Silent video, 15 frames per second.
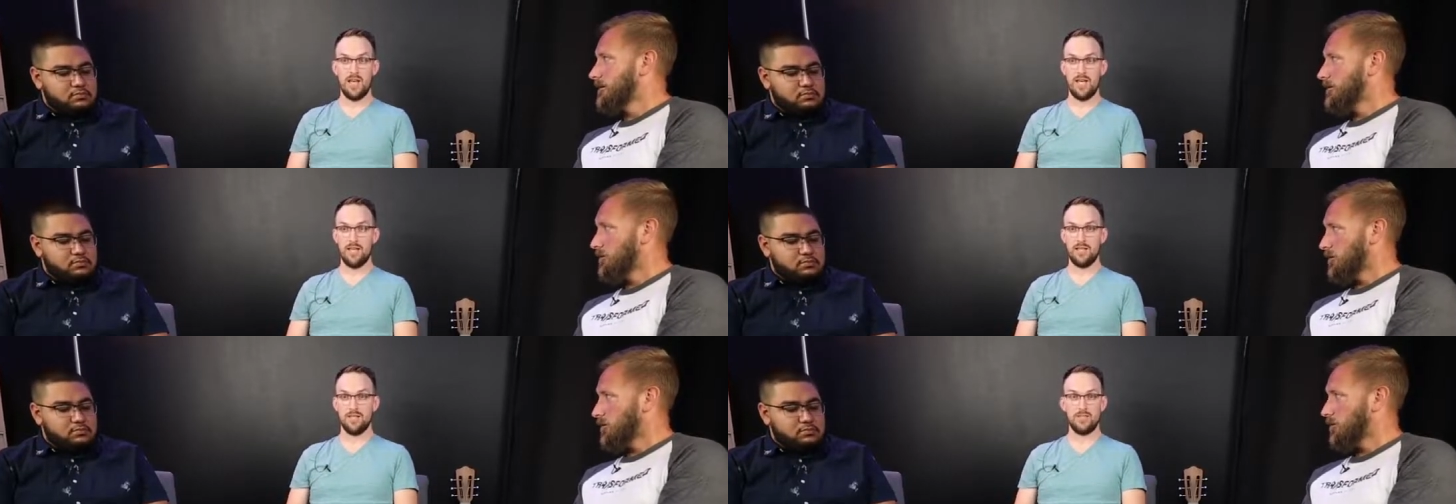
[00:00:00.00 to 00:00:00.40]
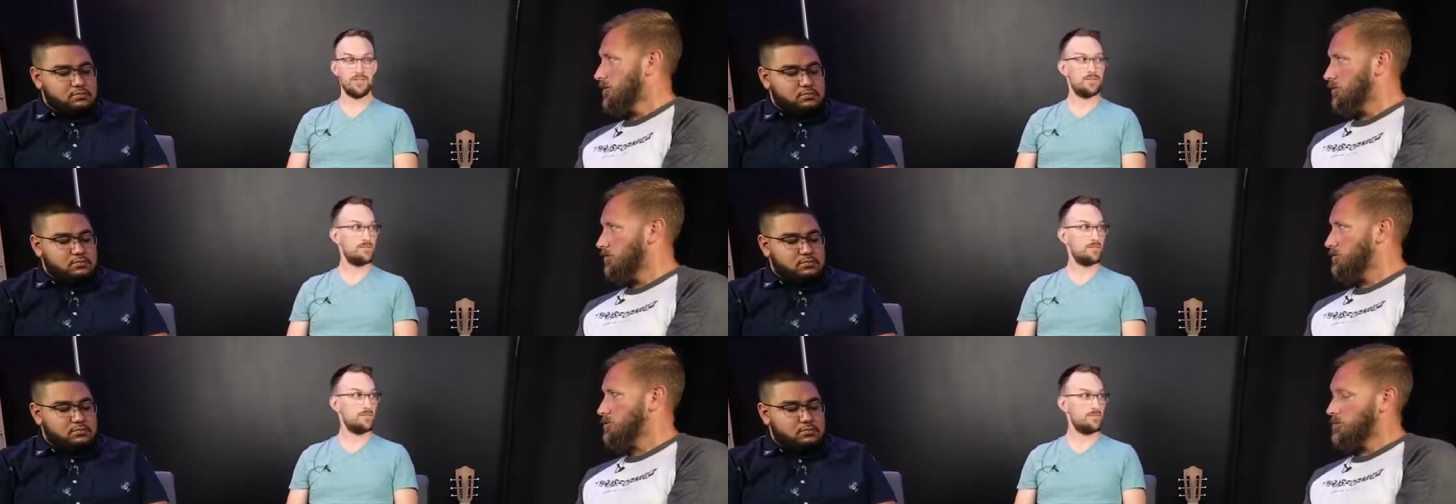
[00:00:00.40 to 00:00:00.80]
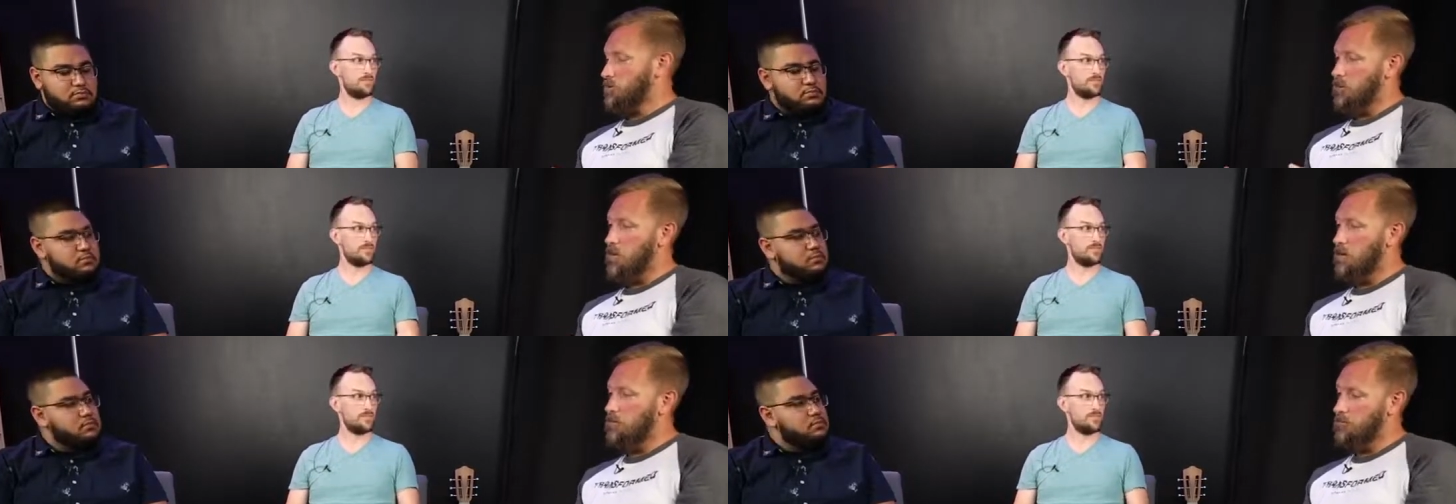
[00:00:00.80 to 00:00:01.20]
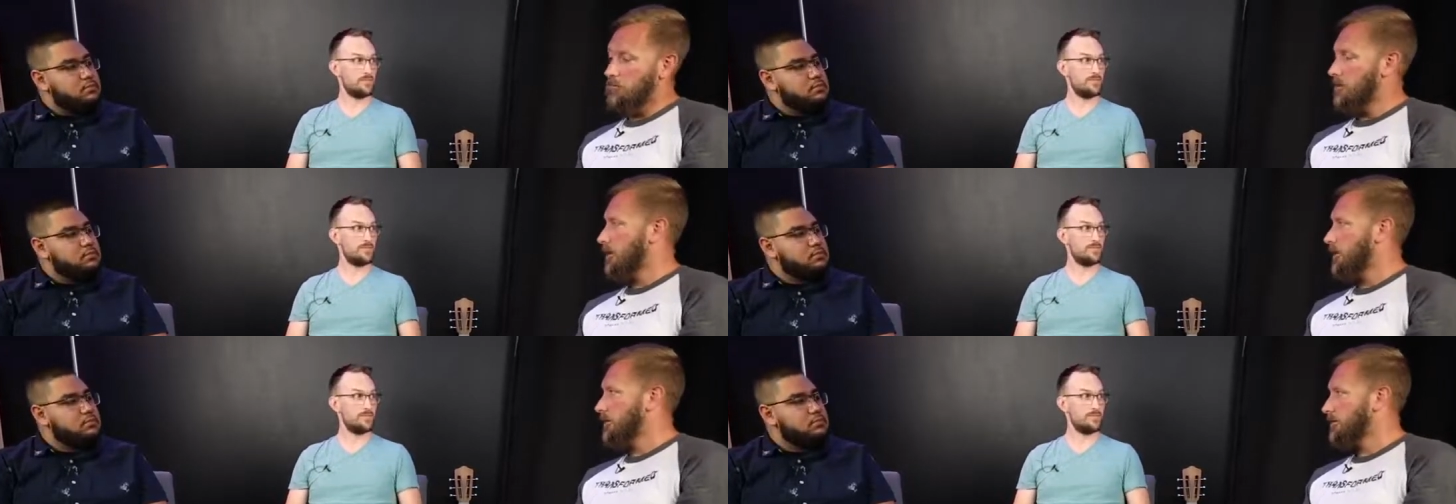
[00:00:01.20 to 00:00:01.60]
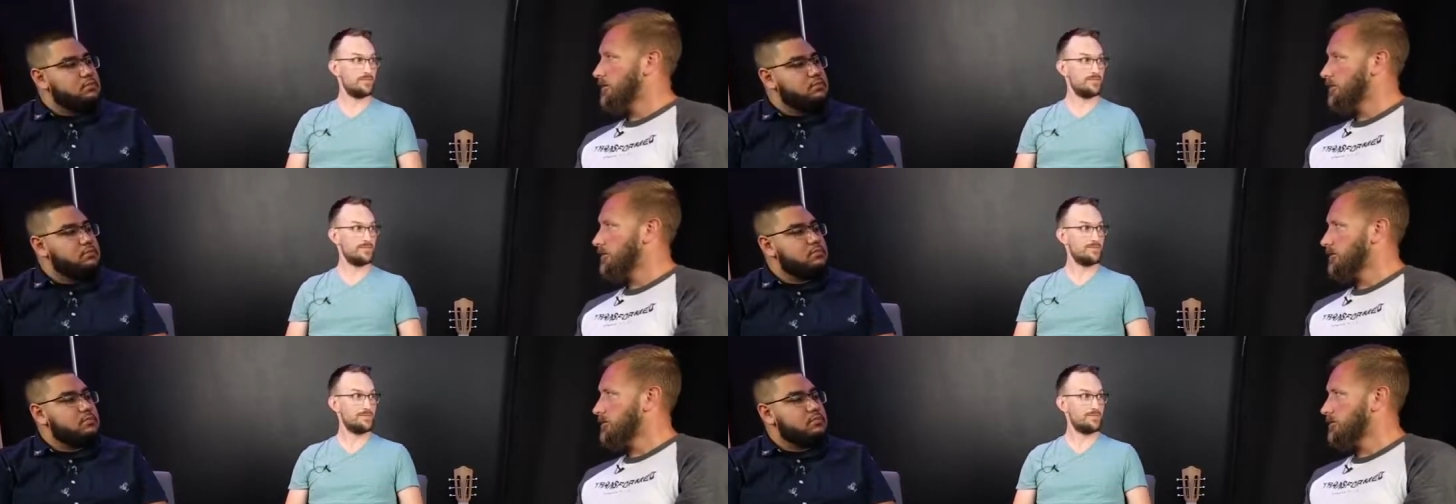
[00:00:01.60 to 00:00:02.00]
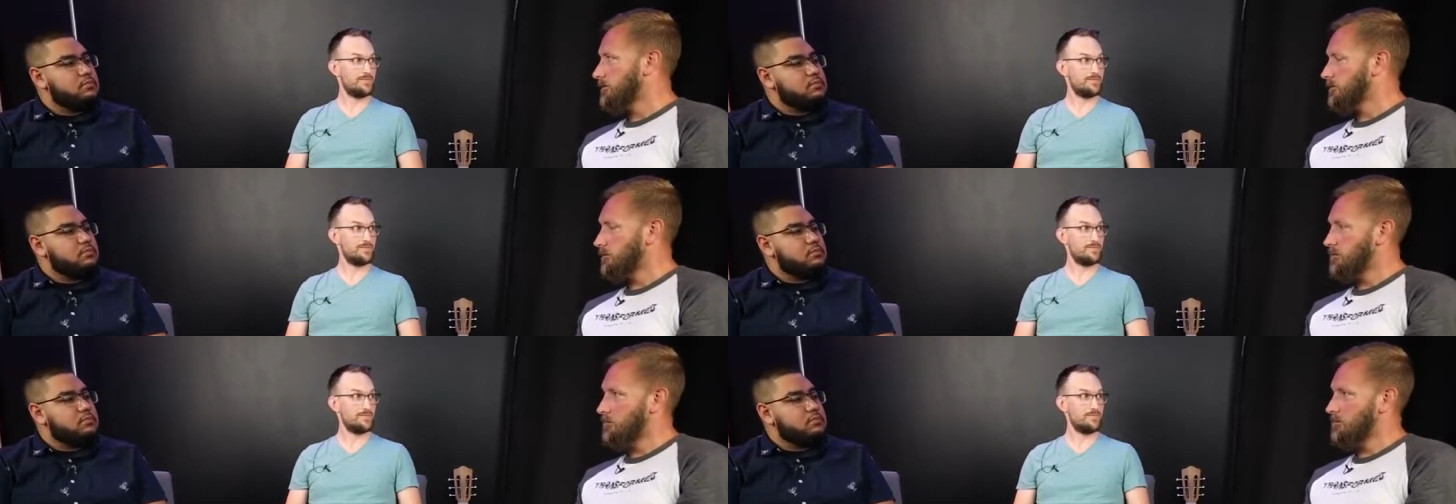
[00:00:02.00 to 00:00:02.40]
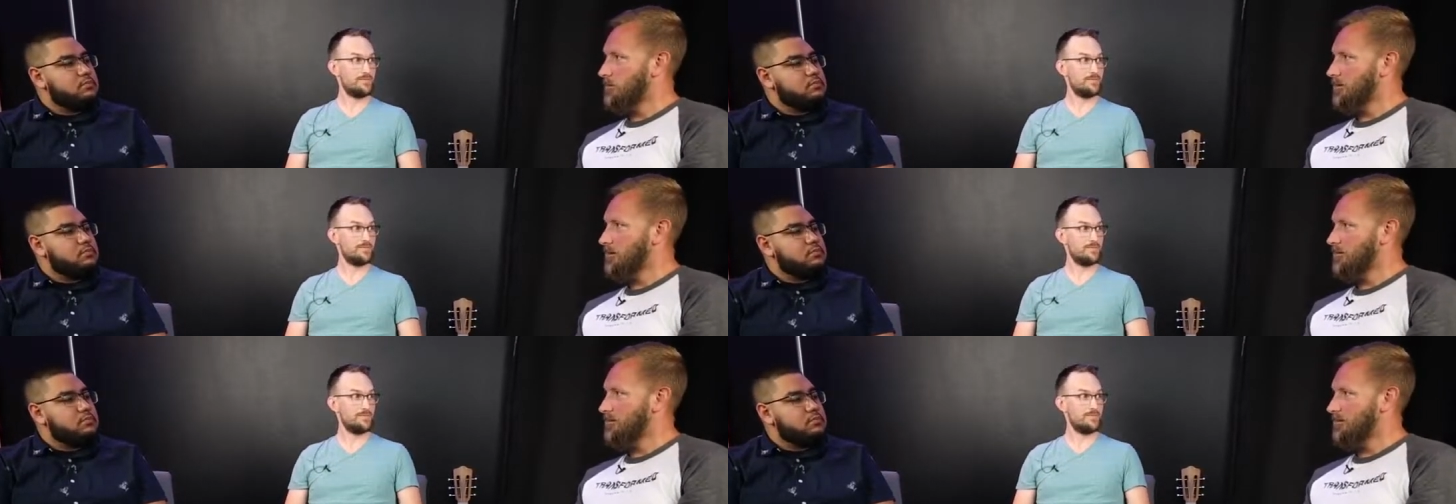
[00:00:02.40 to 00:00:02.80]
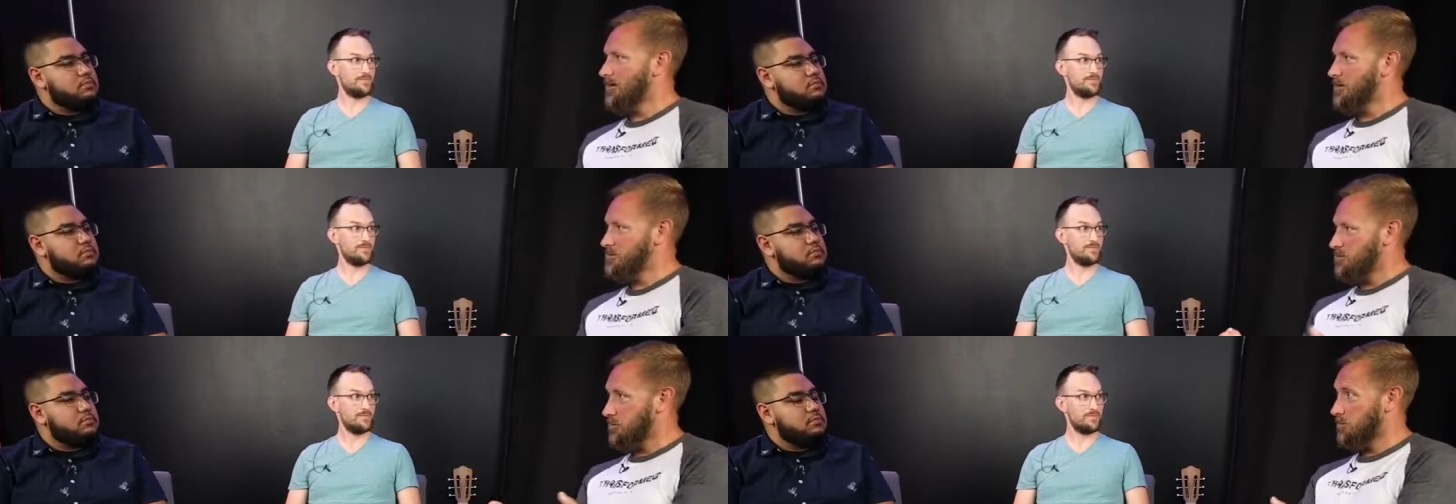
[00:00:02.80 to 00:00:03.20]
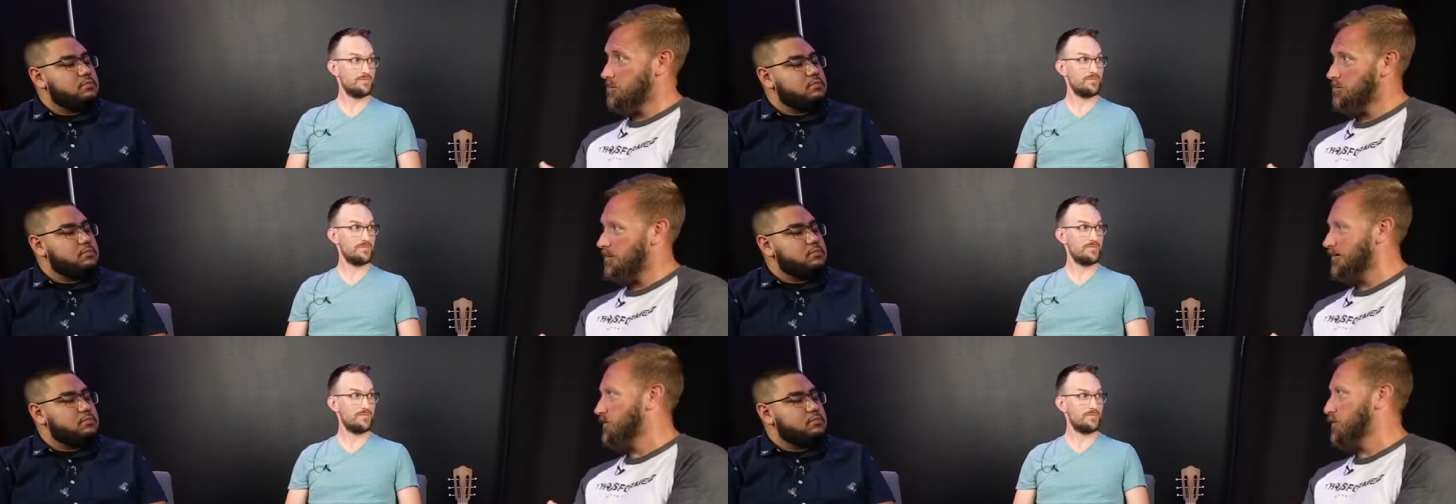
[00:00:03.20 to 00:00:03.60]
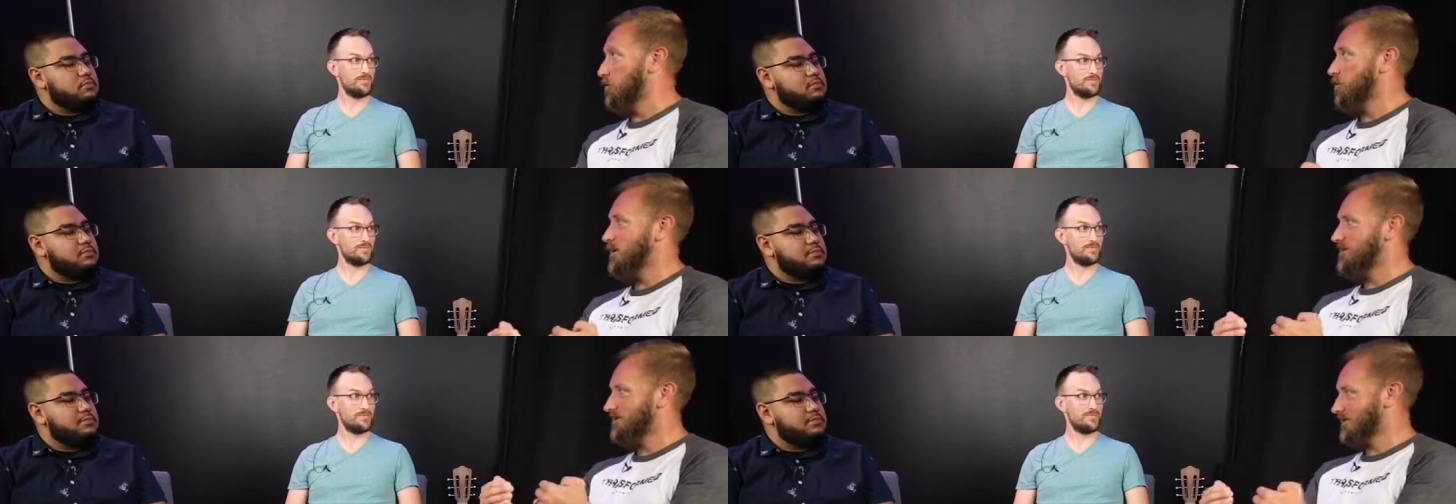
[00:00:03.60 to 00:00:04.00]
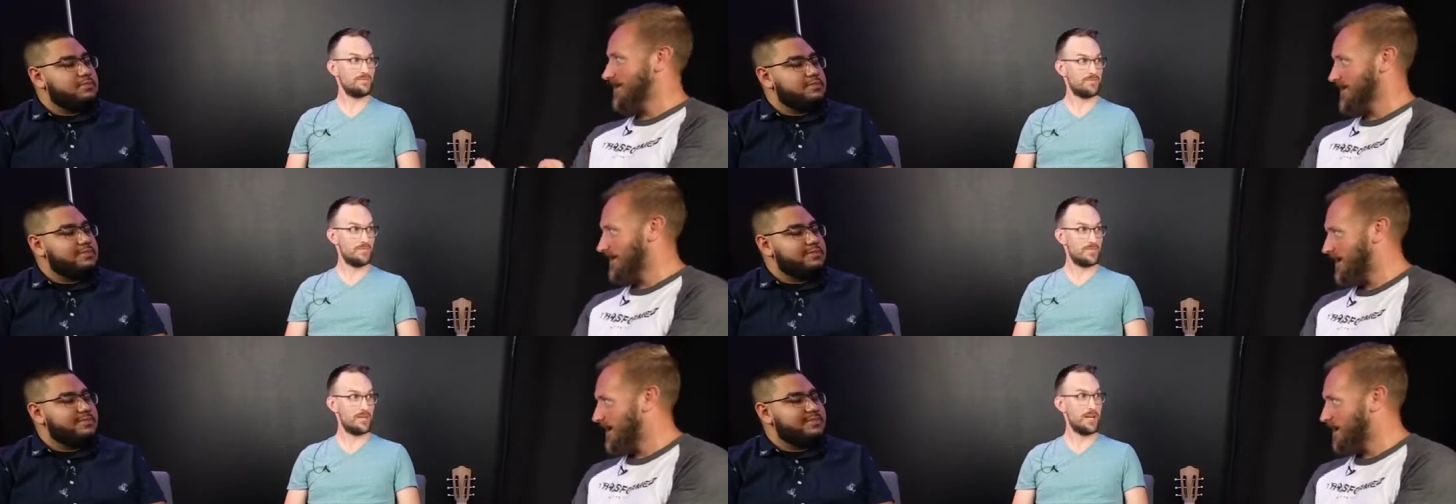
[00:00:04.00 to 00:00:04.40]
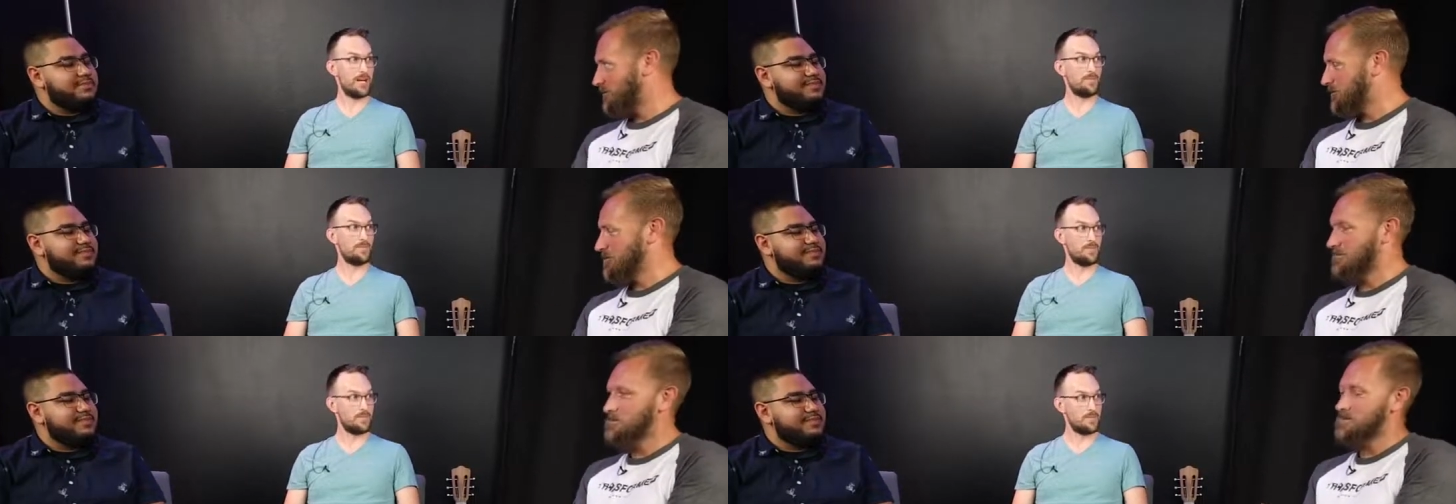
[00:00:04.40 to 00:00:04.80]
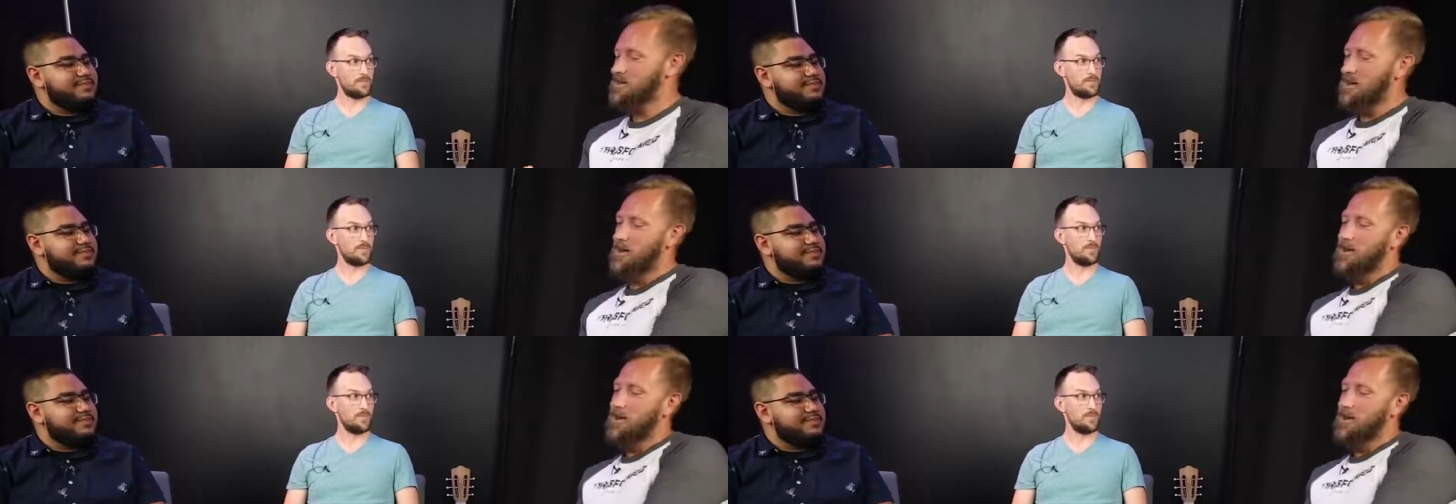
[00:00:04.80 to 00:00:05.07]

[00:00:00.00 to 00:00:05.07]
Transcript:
Speaker 1: And who is qualified to enter, and when that happens.